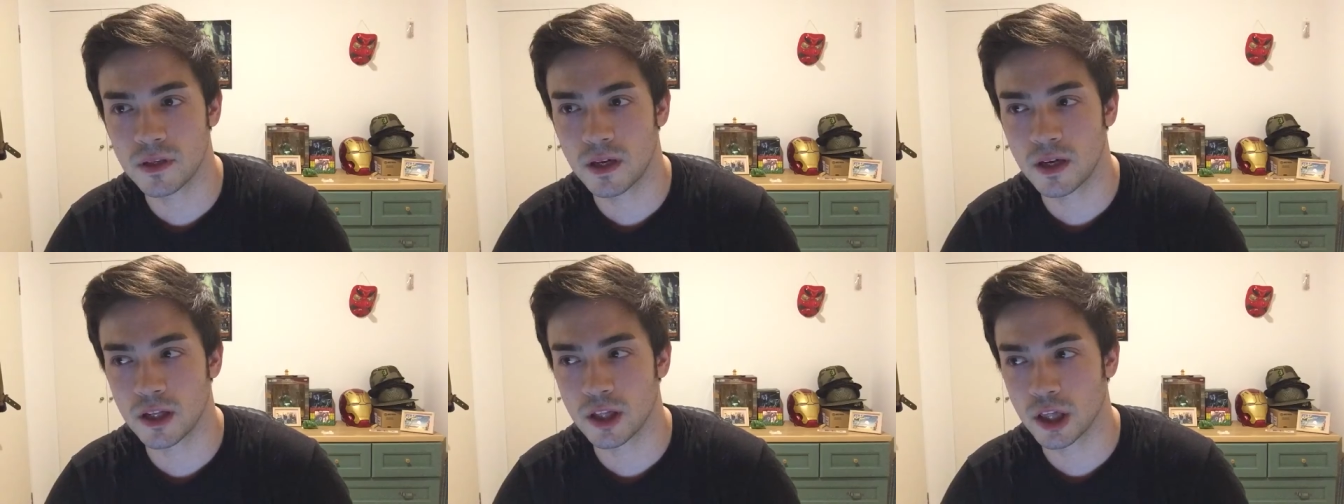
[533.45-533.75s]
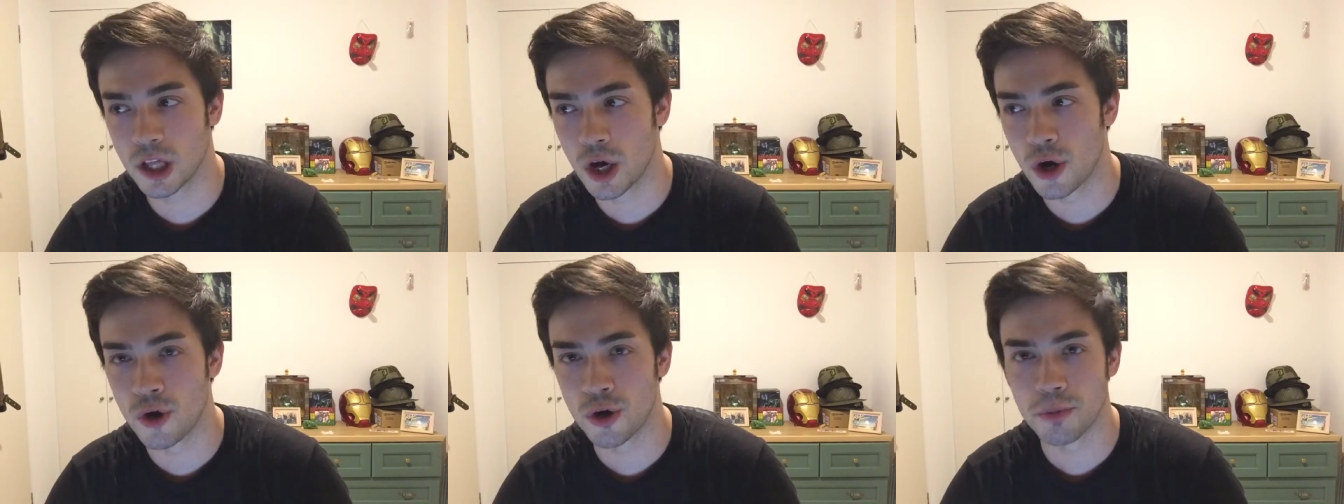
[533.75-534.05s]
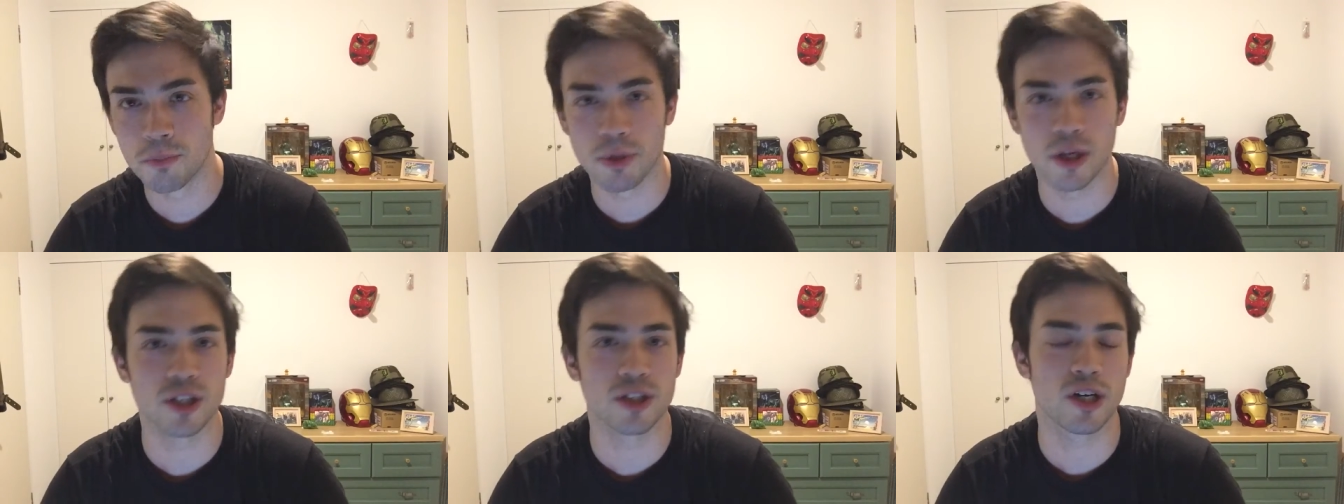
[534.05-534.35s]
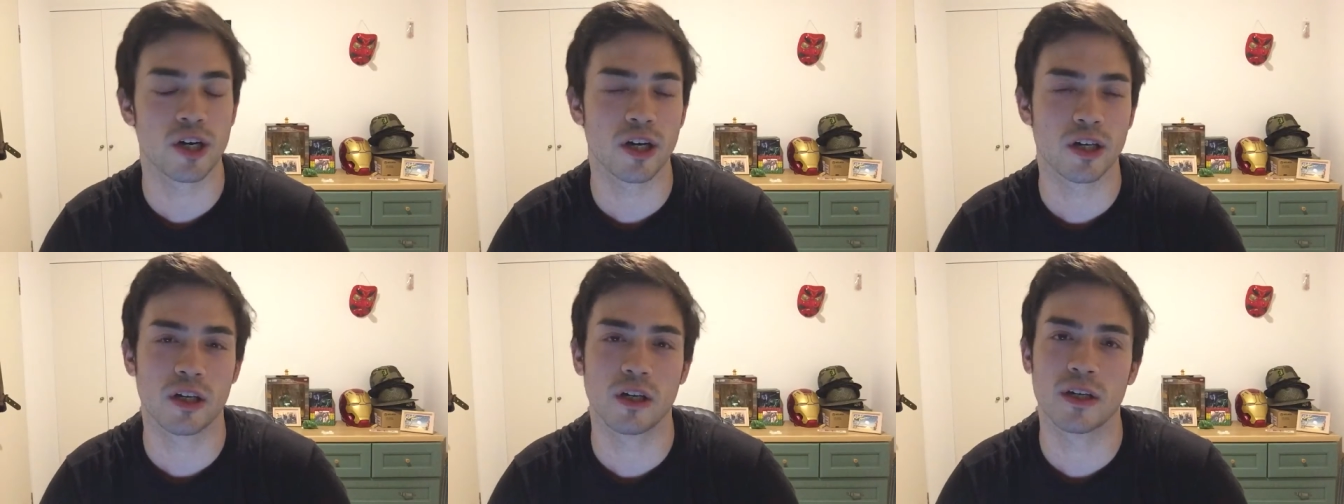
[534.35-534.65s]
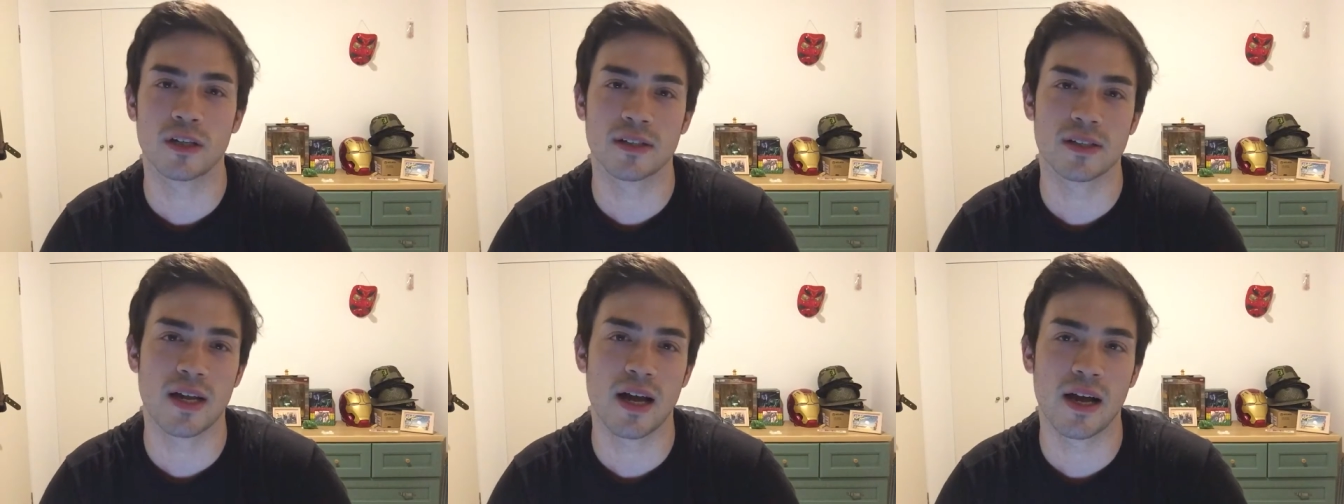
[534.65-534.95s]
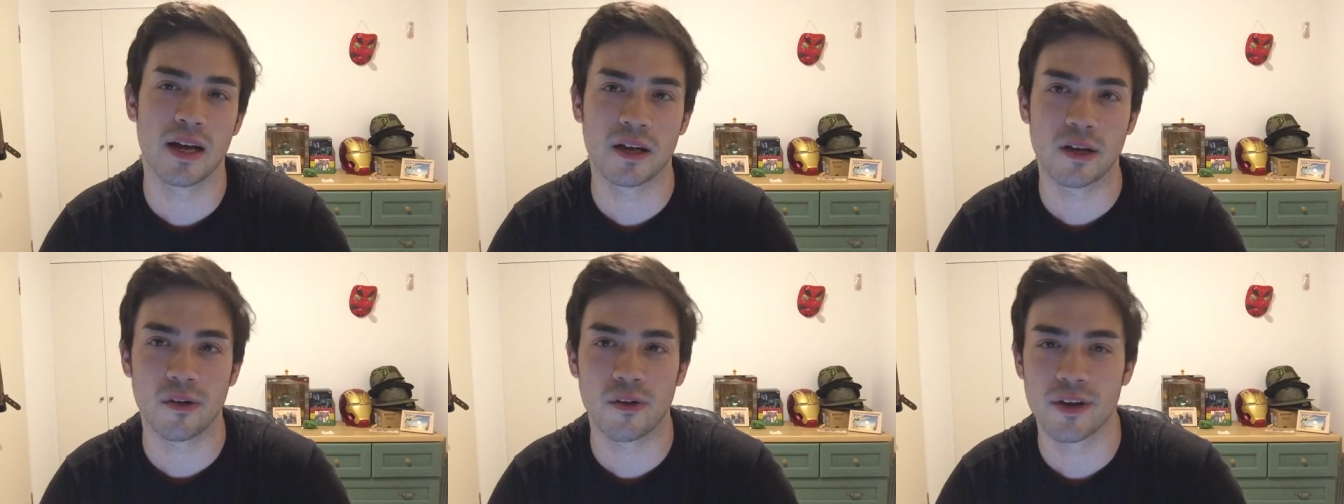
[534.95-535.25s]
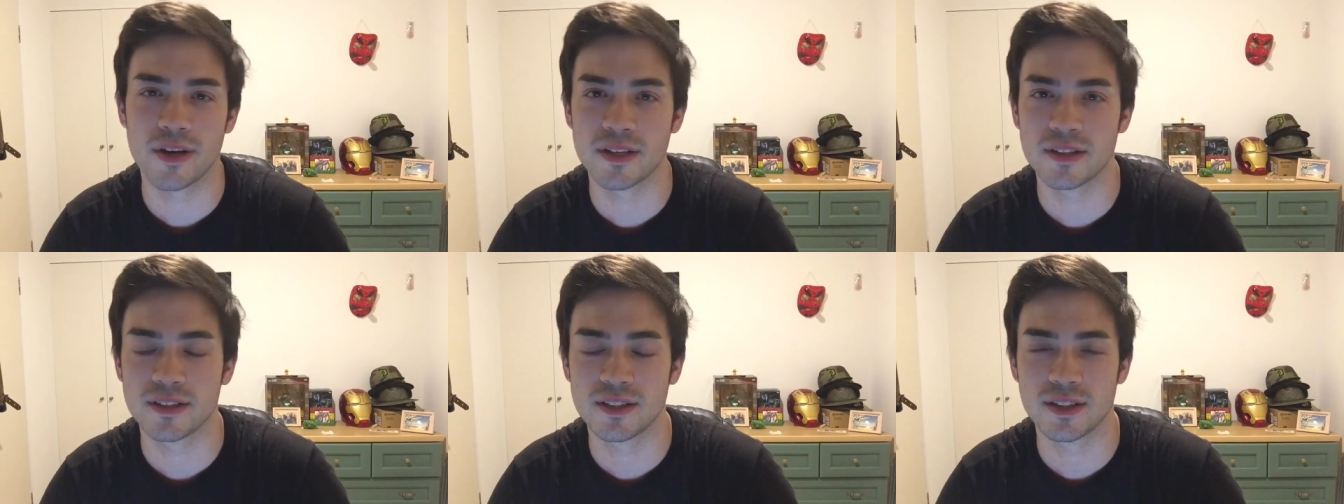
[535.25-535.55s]
A lone berserker is not
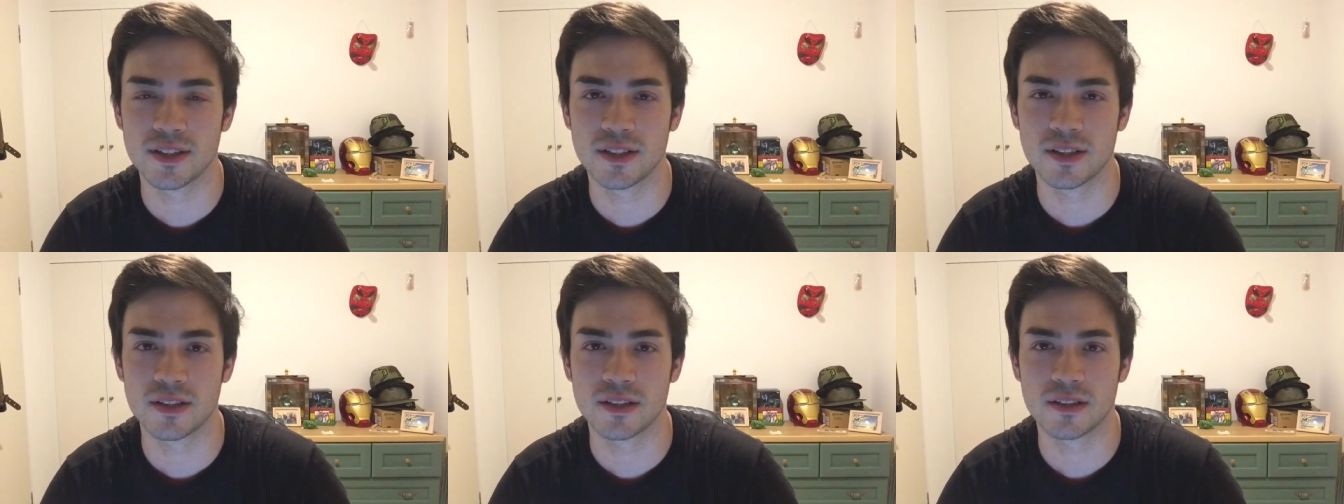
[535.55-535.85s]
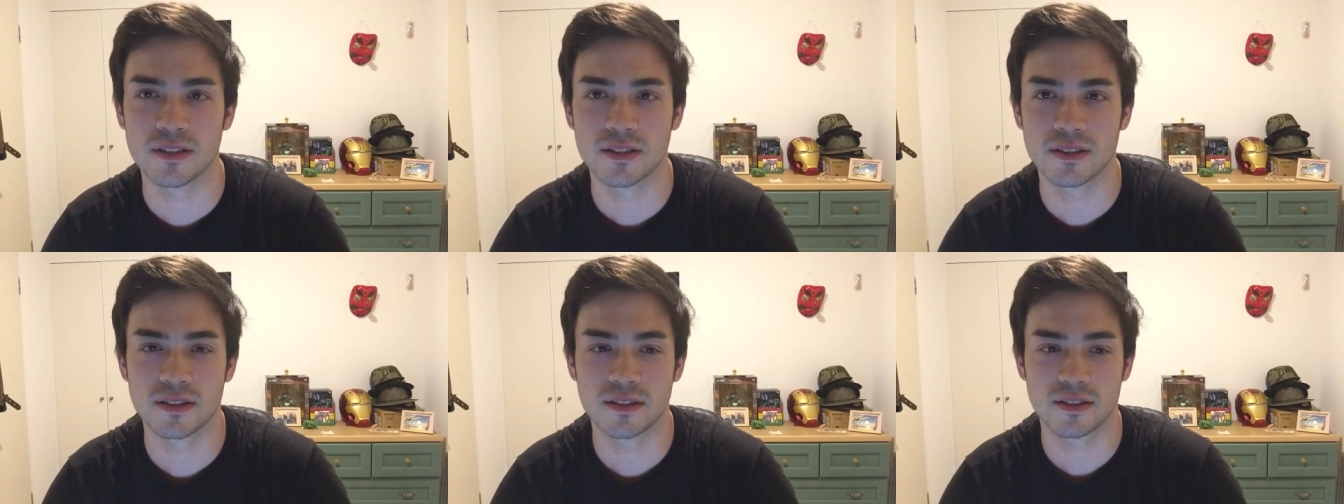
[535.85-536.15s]
going to